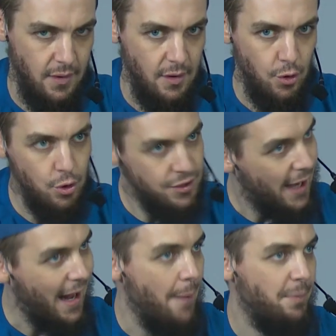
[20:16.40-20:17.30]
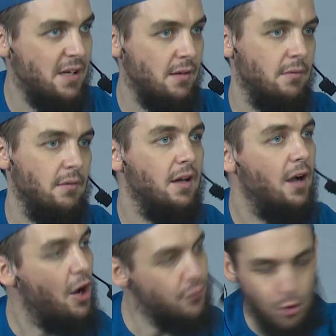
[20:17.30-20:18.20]
Could that happen?
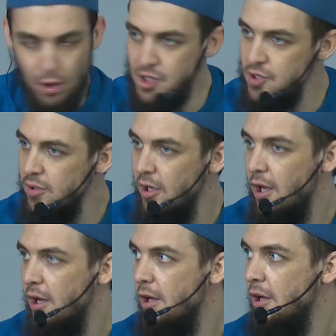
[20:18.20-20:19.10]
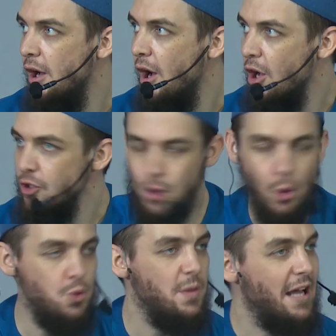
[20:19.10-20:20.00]
Of course.
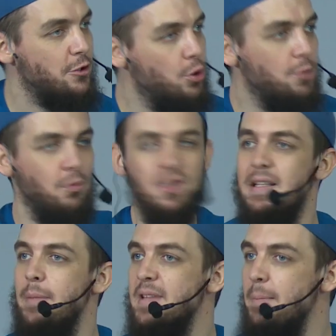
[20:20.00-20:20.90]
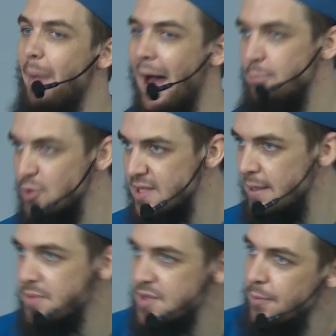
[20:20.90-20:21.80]
Don't we get good Muslims and bad
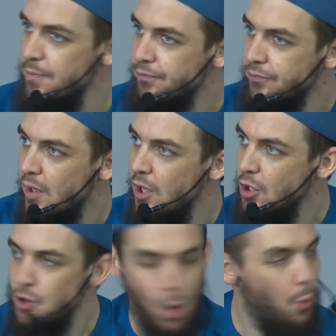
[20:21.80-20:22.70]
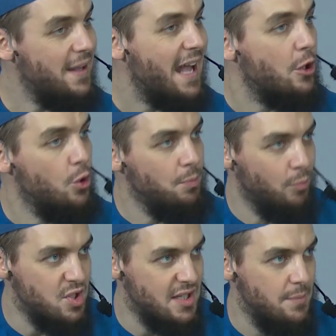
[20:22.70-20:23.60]
Muslims? Don't we get good
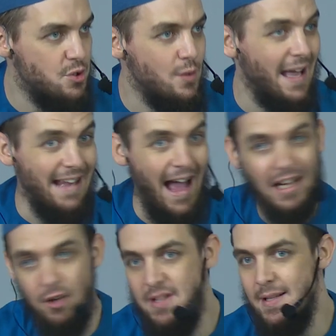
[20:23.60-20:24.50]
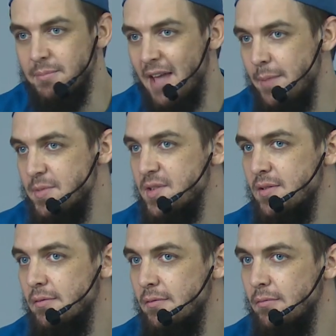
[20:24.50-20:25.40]
Muslims who get angry sometimes?
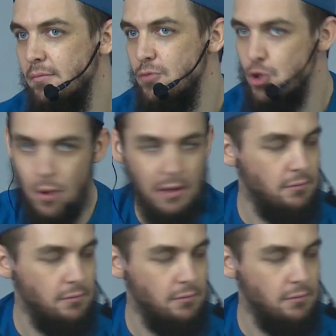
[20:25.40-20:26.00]
Sure.